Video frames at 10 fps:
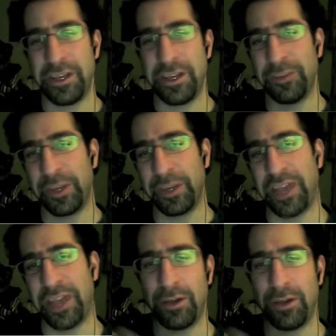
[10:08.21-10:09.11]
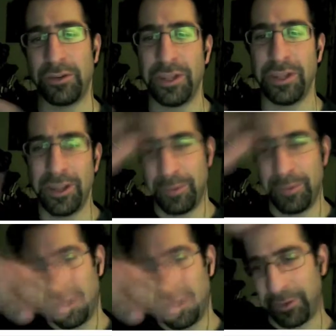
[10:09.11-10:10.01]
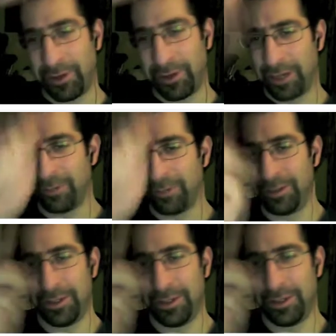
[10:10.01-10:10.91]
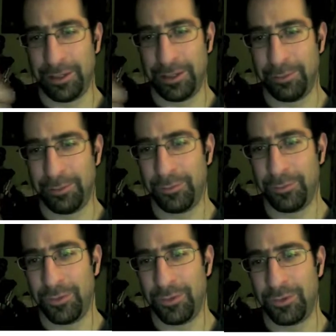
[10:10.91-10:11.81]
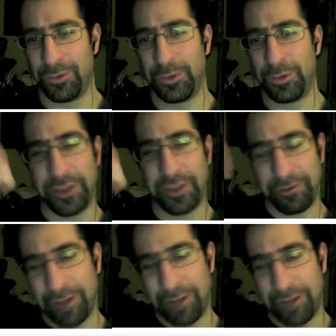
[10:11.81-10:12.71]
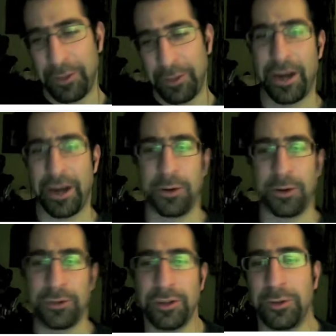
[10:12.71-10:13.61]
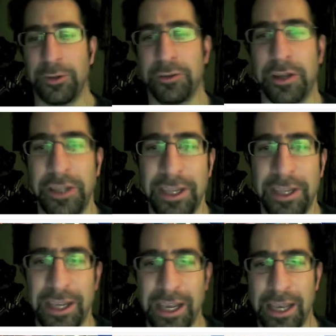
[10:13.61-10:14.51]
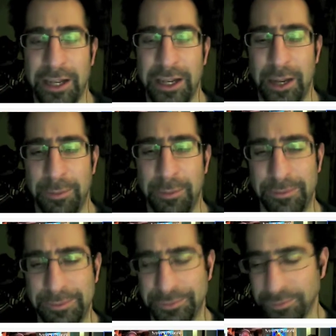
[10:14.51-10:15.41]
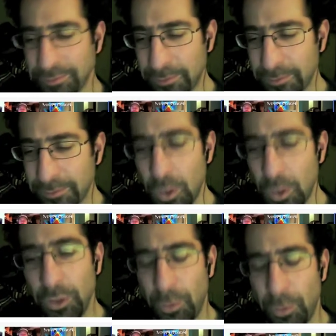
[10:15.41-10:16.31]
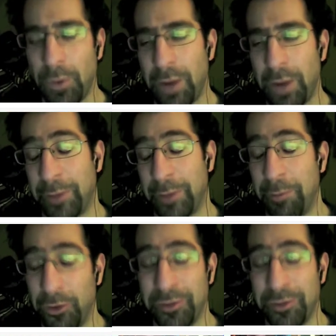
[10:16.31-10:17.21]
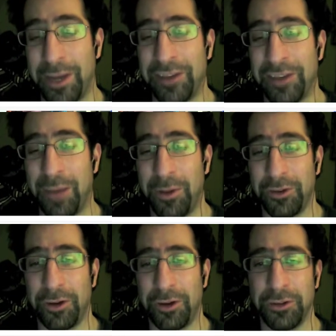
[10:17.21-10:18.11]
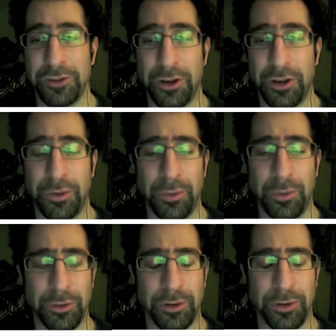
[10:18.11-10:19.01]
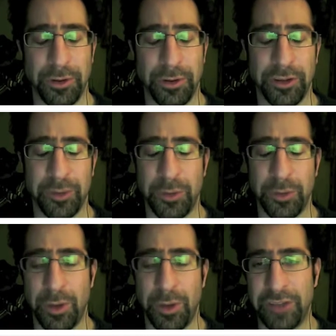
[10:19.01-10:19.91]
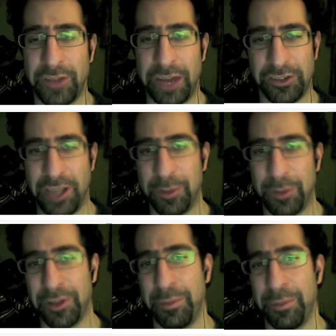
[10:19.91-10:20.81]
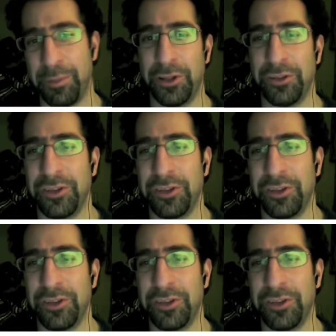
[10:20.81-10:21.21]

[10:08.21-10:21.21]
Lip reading: make sound, make something like little twisty thing fly through the air. It was fun, and what I spent most of my time during the show, during the exhibit, was actually helping them build